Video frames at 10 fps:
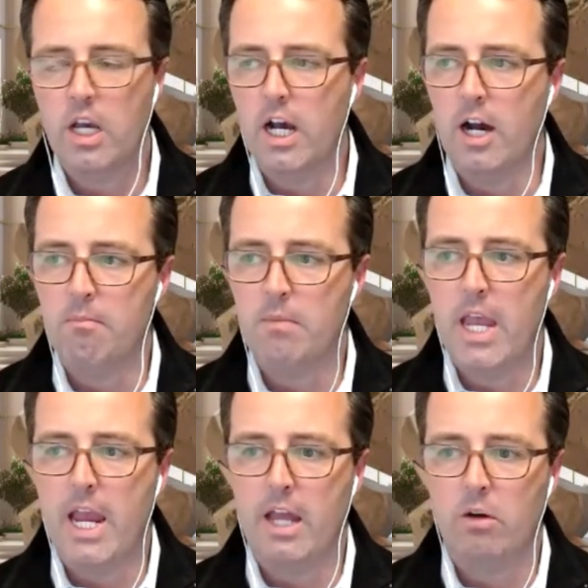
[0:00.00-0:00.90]

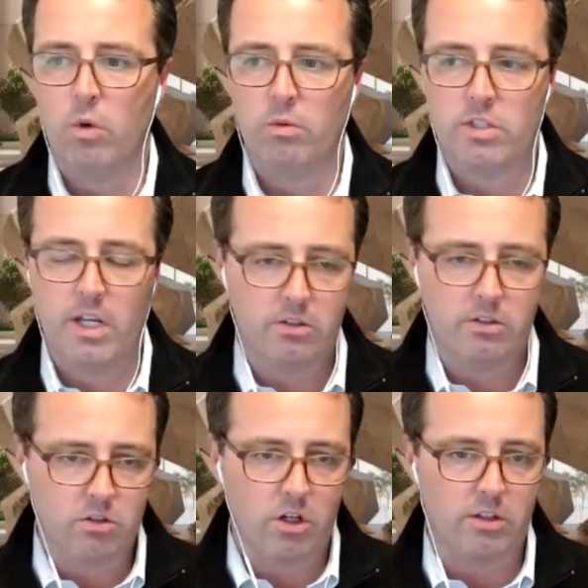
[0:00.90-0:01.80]
And when we set out
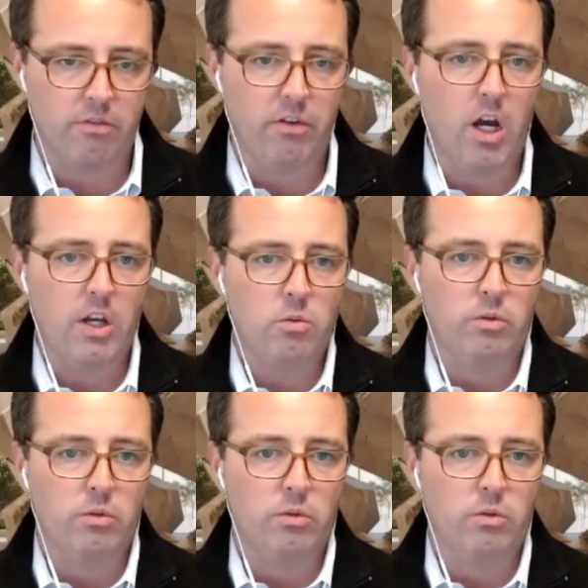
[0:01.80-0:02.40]
to start the fund,